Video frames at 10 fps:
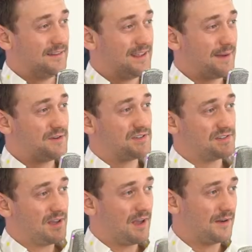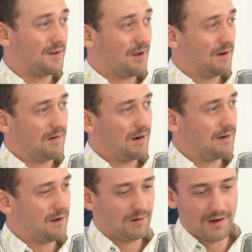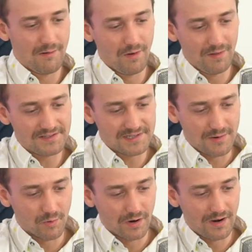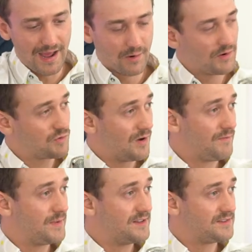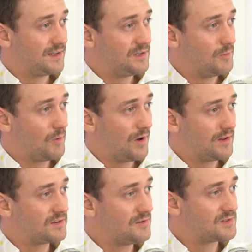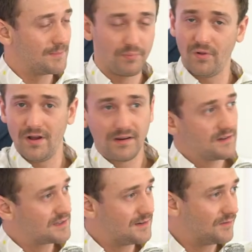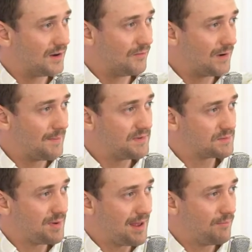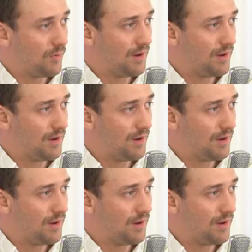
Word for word: The damage is done. All right, all right. Well, let's see. We're an hour and twelve minutes in. Do we want to do some plugs and, and wrap this bad you boy up? You want